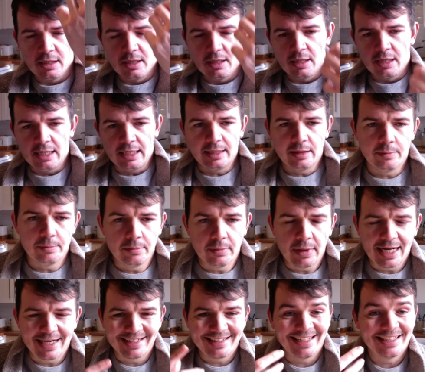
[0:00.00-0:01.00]
And I
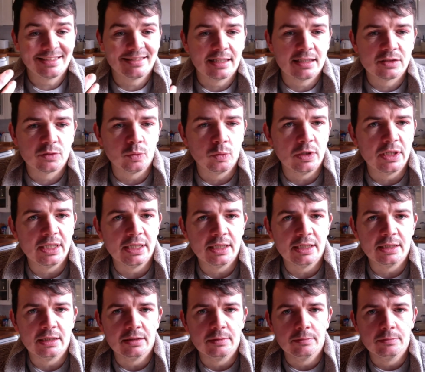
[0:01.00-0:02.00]
guess that's
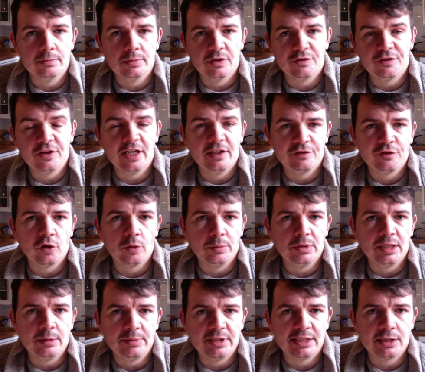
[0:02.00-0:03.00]
where the
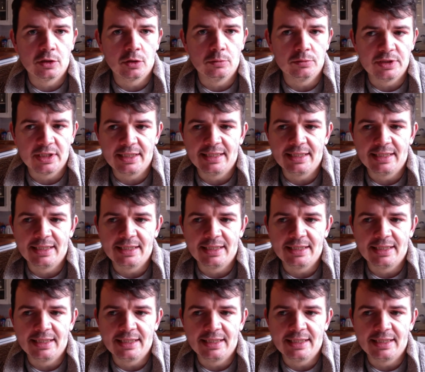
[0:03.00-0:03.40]
34mm comes in.